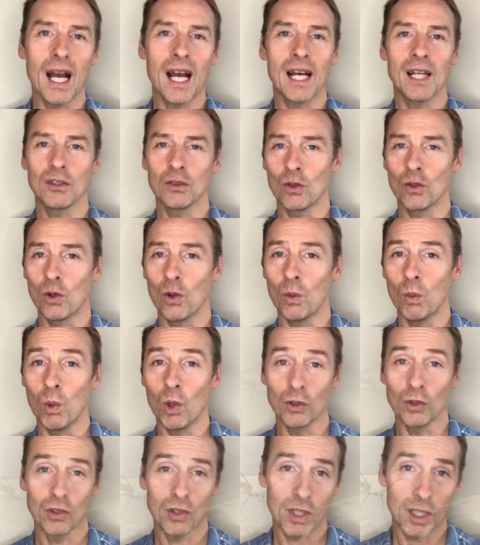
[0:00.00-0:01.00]
outdoor
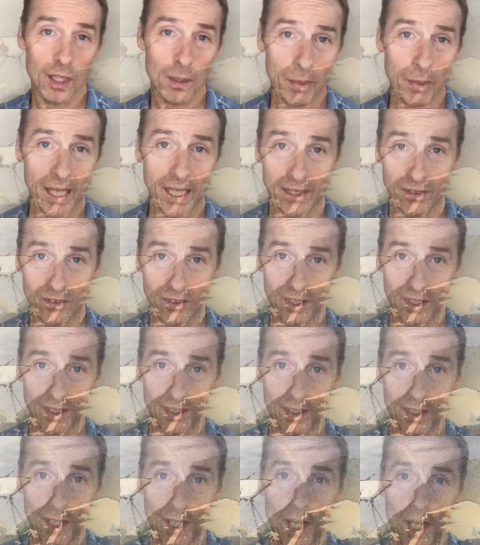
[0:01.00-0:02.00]
watercolor painting.